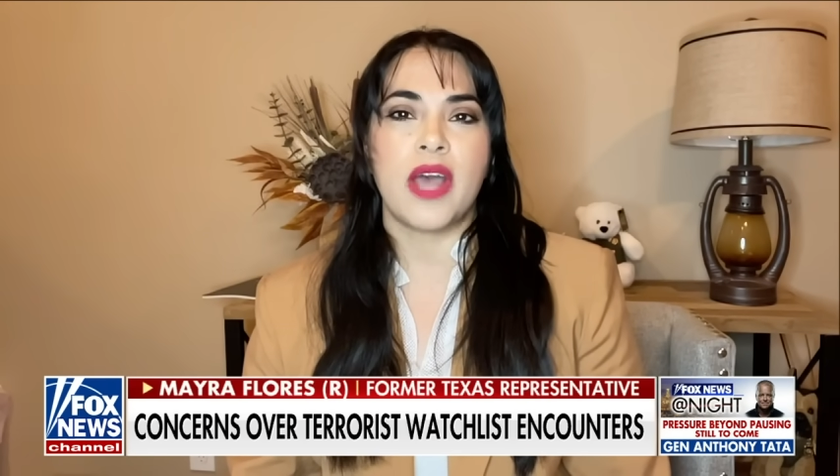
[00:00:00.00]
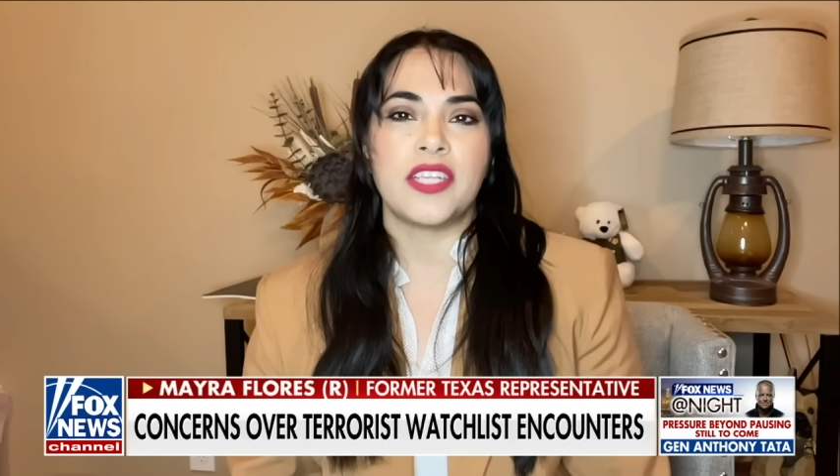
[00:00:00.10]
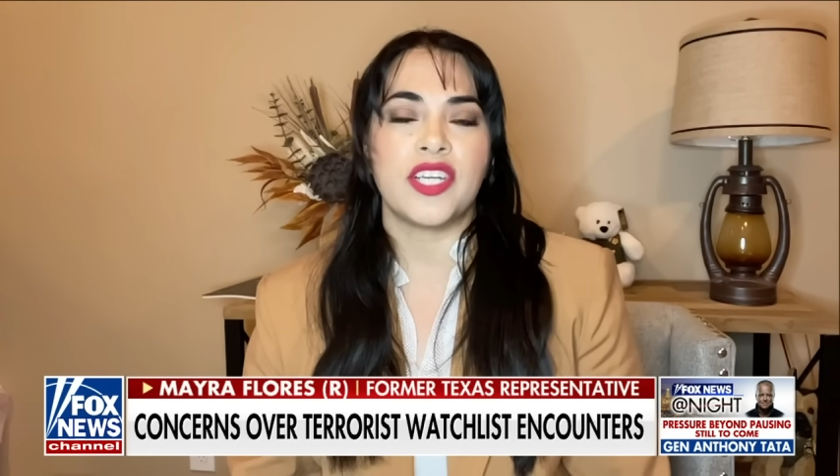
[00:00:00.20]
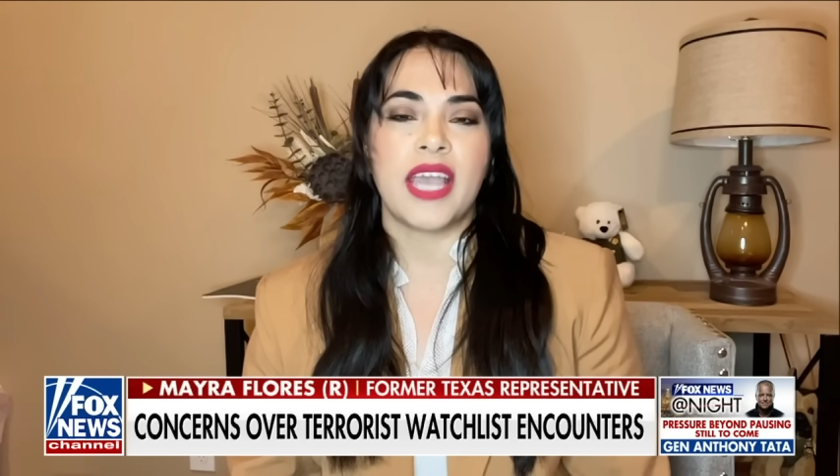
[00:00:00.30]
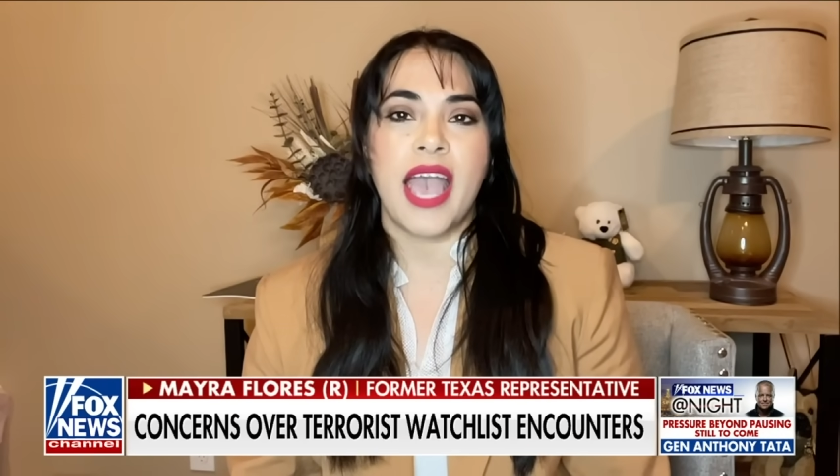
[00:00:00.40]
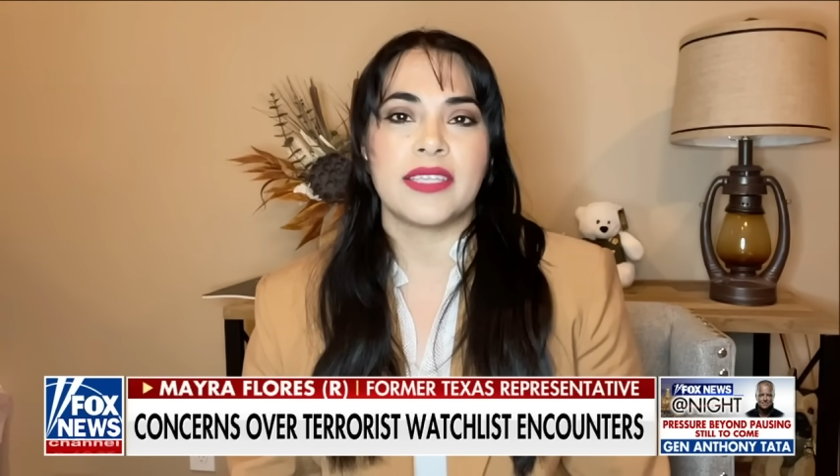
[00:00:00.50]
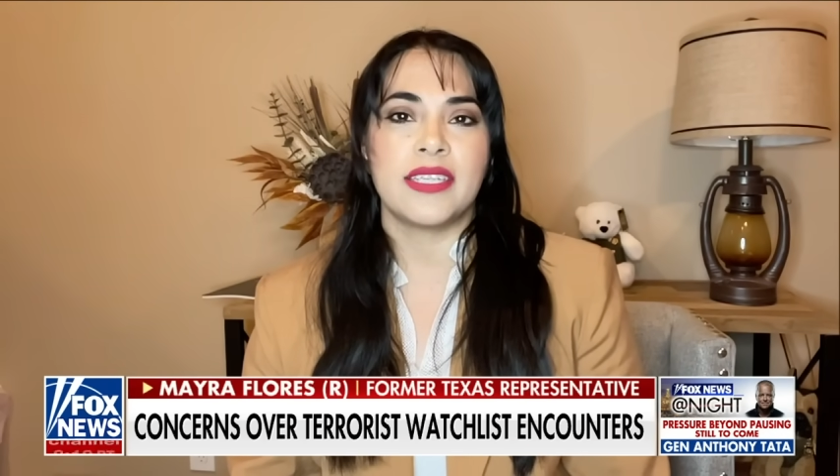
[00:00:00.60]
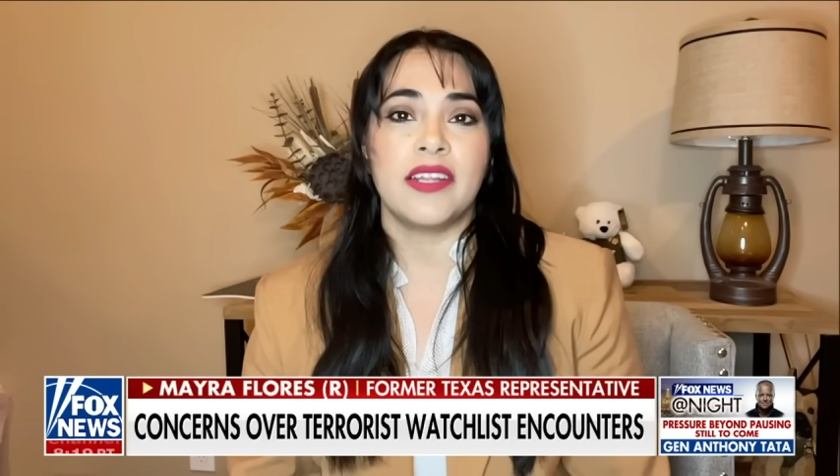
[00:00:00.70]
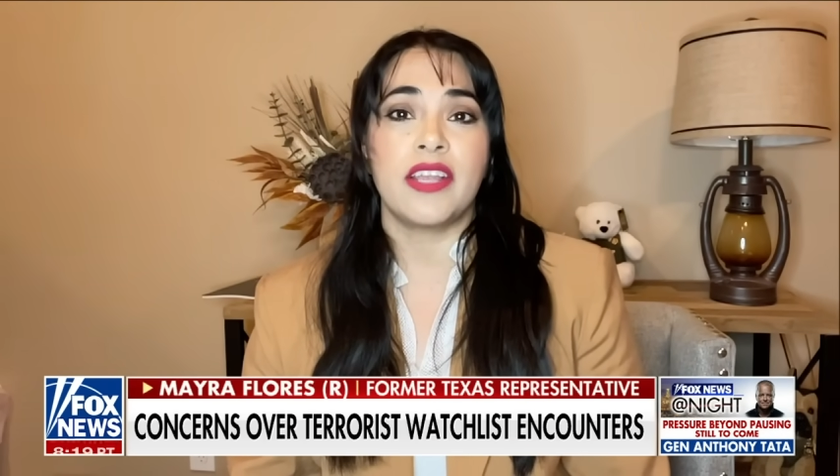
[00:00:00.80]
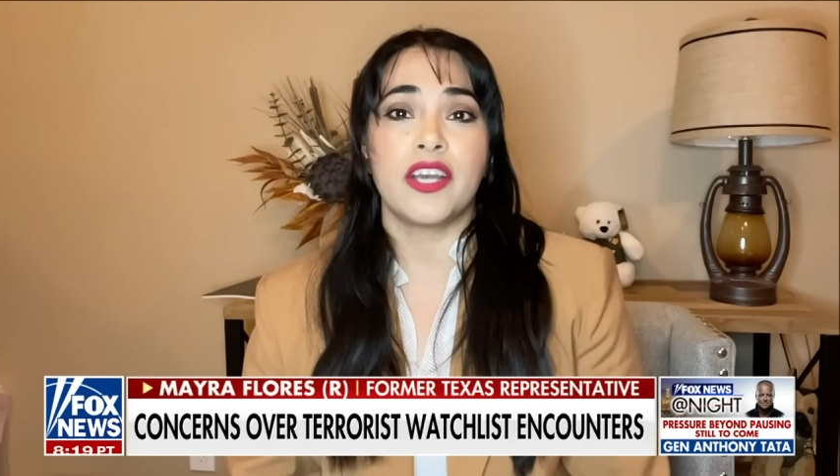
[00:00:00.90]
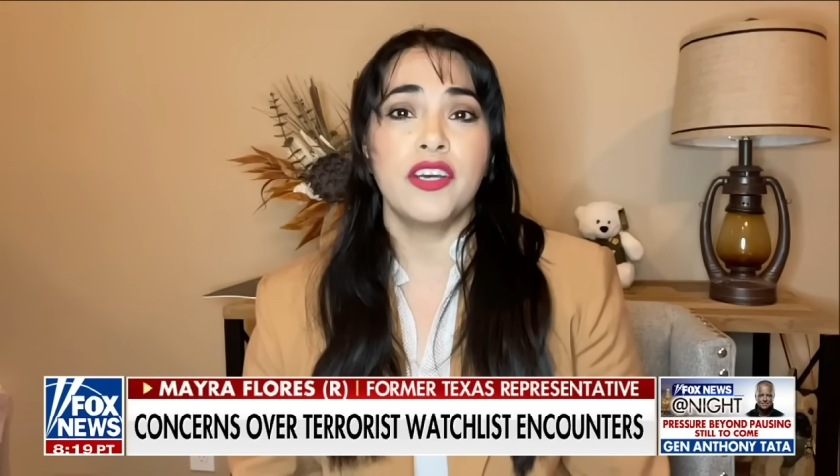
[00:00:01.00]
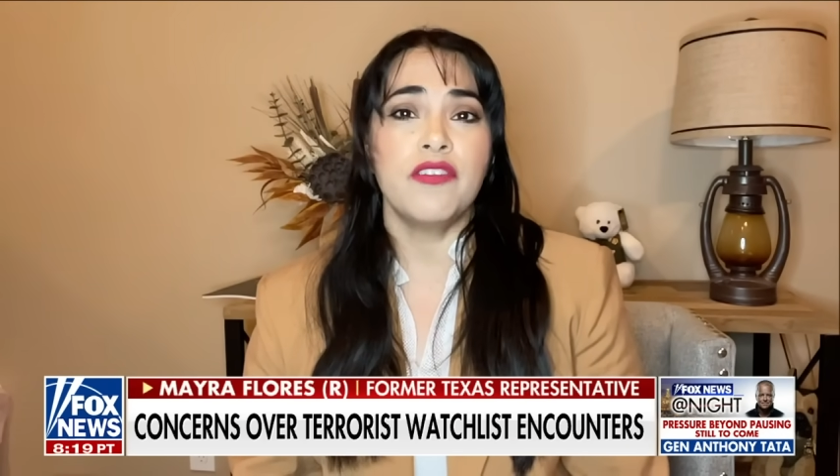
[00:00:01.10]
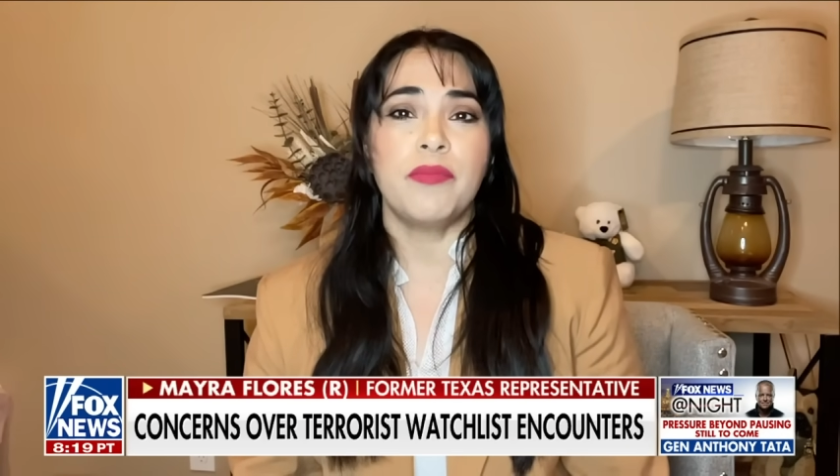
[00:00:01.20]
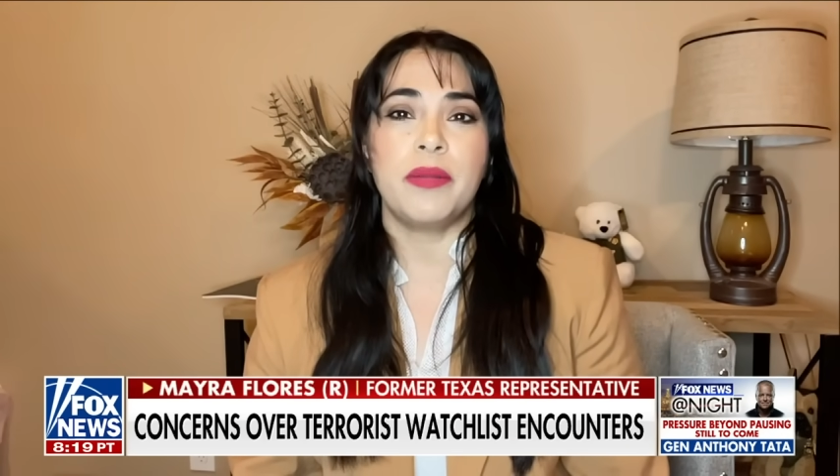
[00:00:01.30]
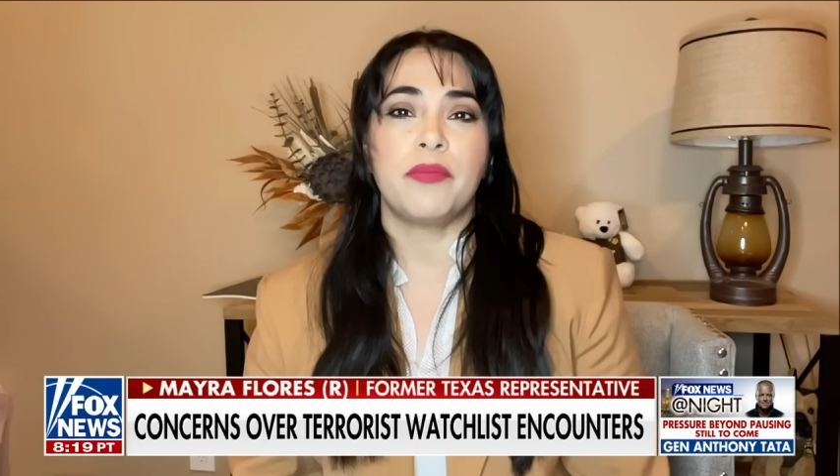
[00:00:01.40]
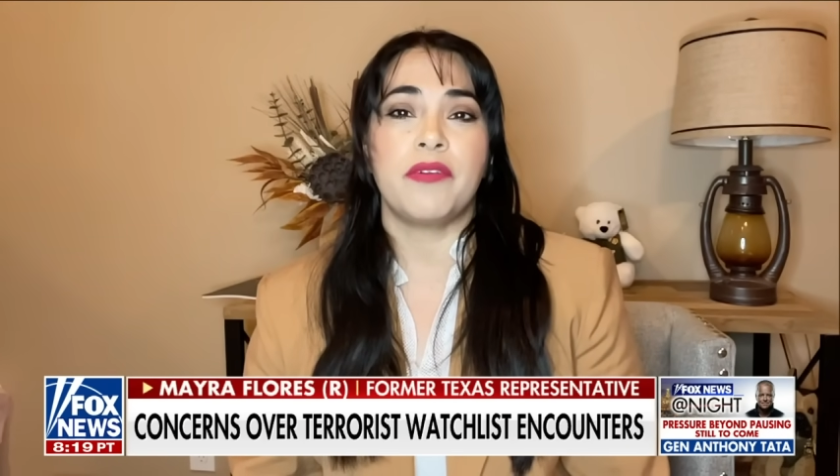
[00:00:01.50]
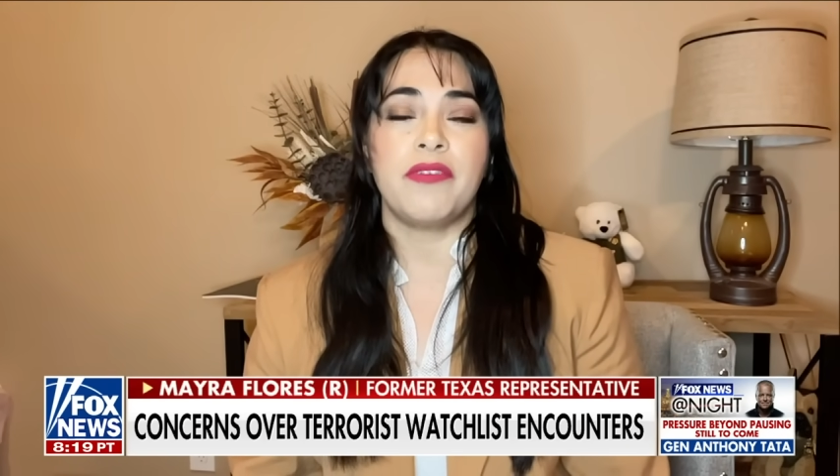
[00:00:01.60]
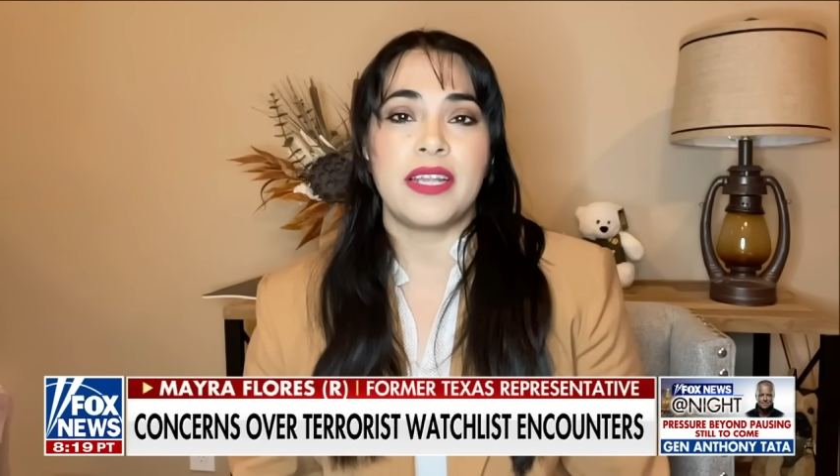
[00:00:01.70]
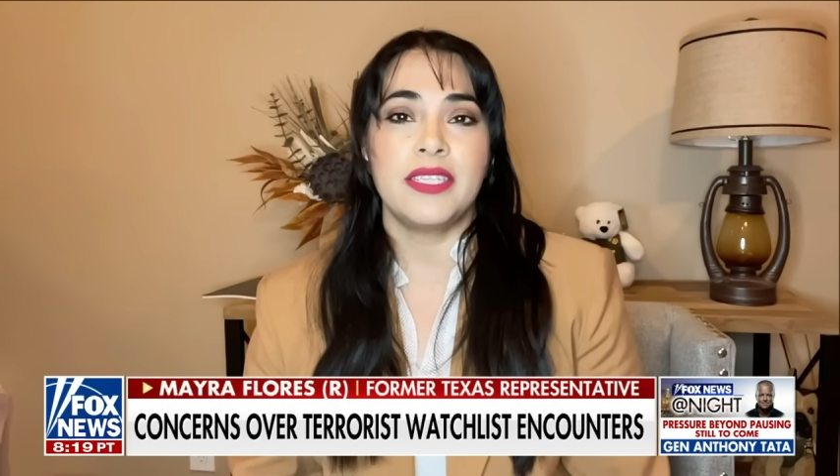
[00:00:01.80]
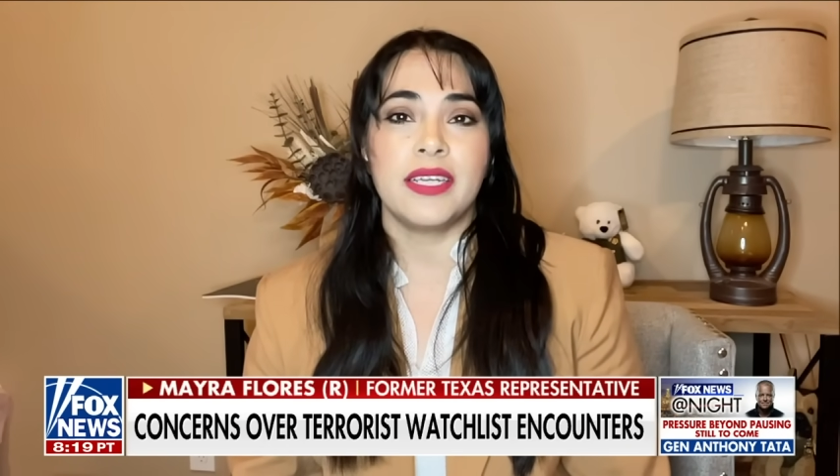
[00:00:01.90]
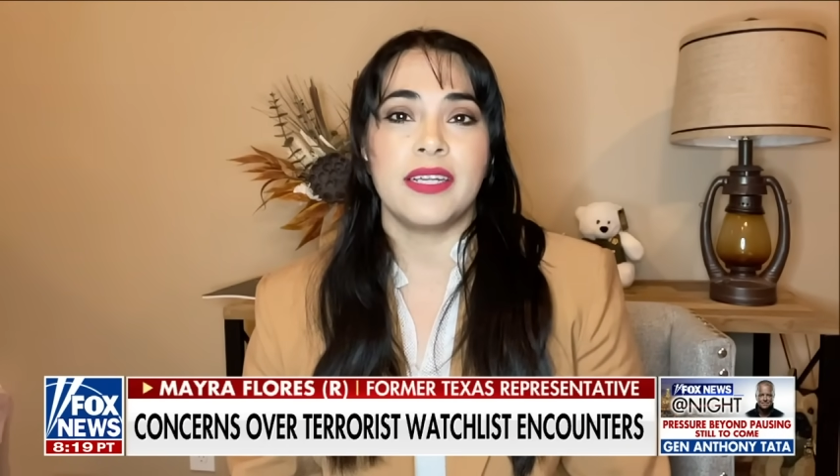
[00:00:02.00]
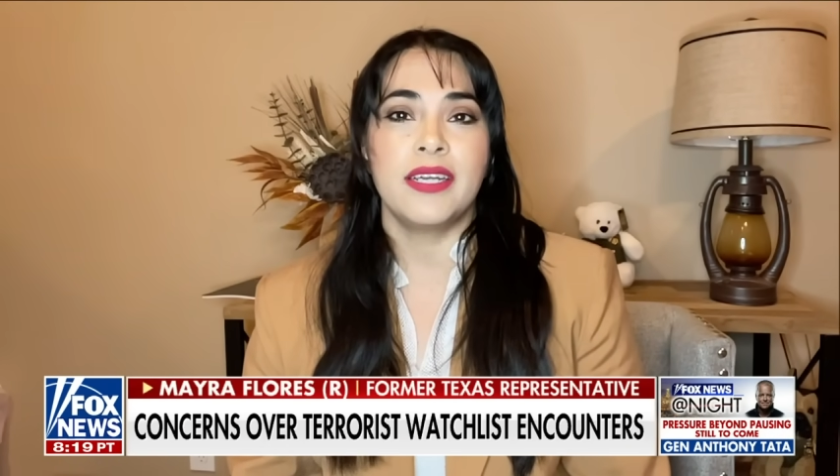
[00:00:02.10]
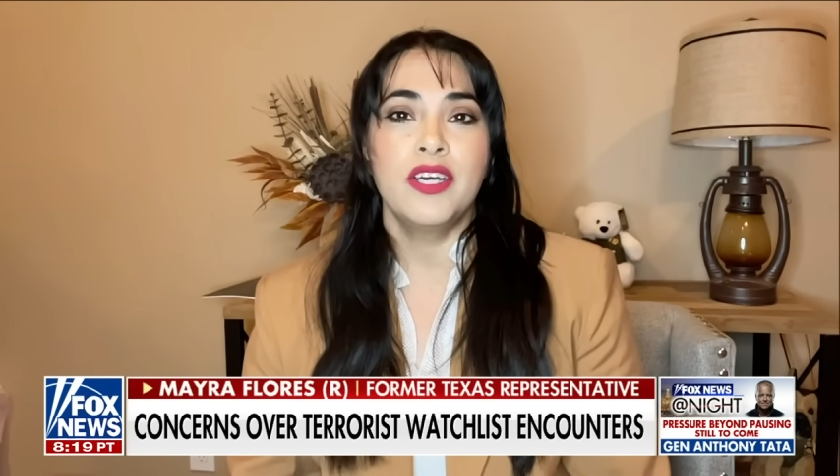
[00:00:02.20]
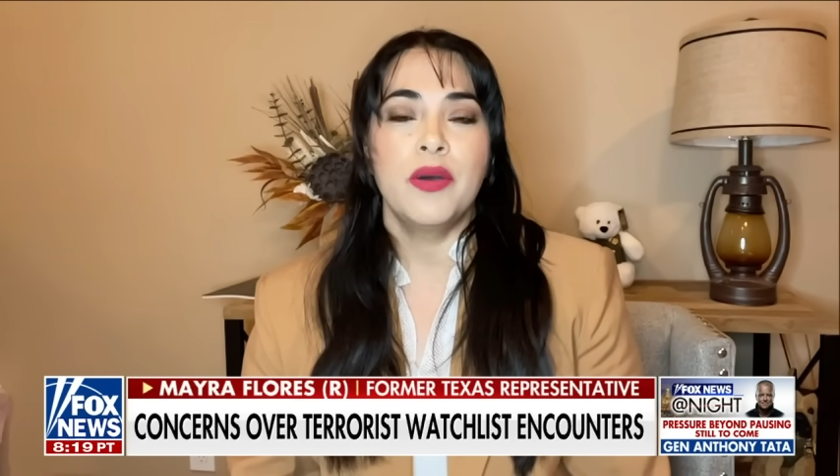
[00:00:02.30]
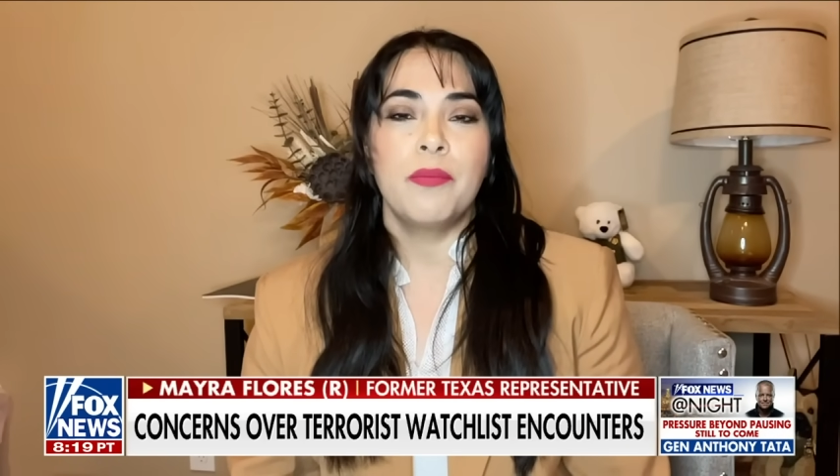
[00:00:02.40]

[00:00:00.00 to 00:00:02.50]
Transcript: tragic accident that could have been prevented.